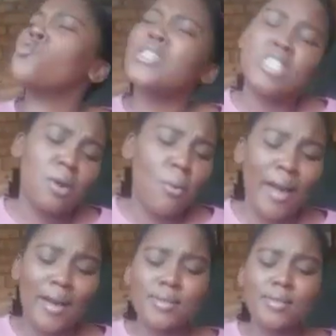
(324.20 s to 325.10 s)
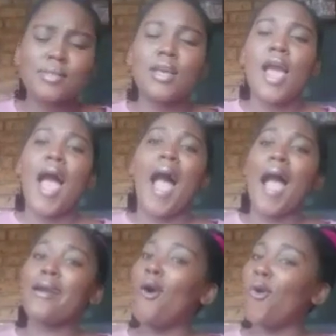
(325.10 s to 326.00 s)
wishing wells.
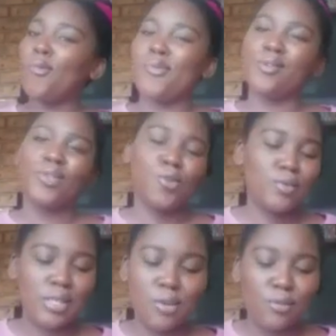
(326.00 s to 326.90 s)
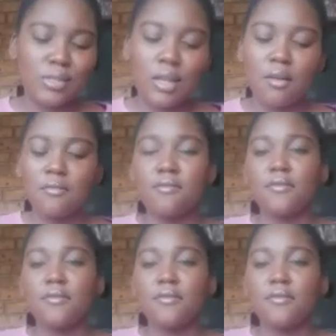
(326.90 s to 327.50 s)
I hope you're choosing yourself.